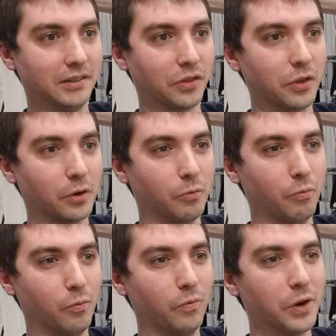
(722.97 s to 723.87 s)

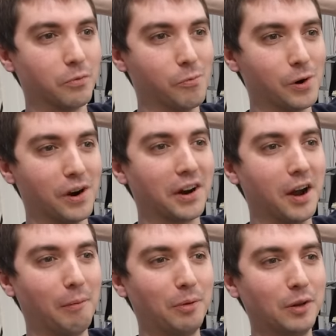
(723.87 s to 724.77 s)
there there were a
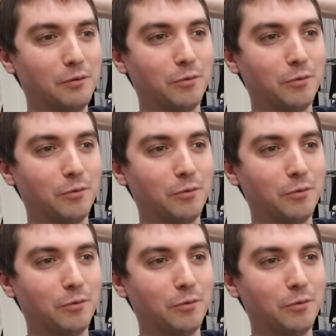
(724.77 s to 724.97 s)
couple of